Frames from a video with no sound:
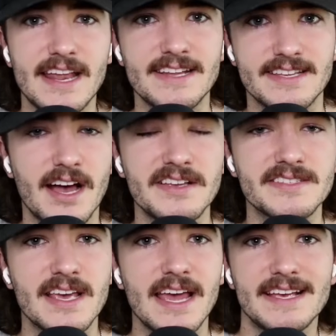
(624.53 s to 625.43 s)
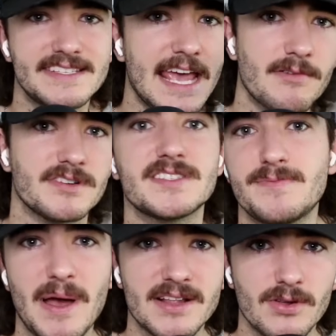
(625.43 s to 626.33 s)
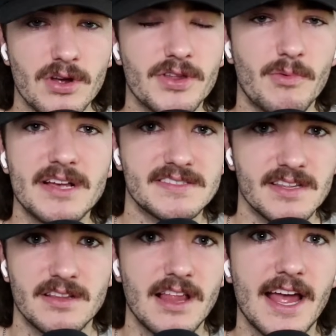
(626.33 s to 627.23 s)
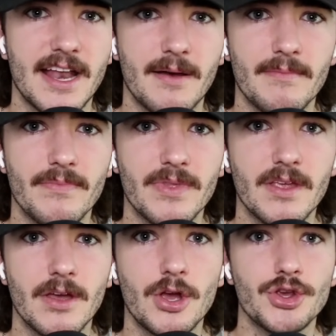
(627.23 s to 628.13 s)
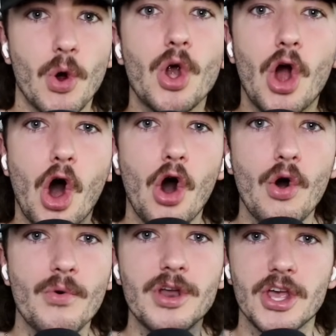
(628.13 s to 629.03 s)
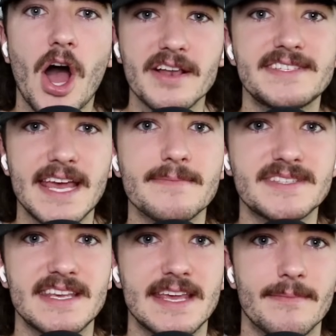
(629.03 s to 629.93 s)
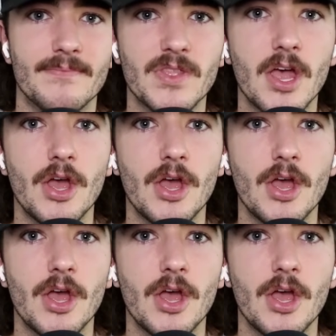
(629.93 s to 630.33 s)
that it does is gain respect throughout the rest of the lineup. Your own goddamn team.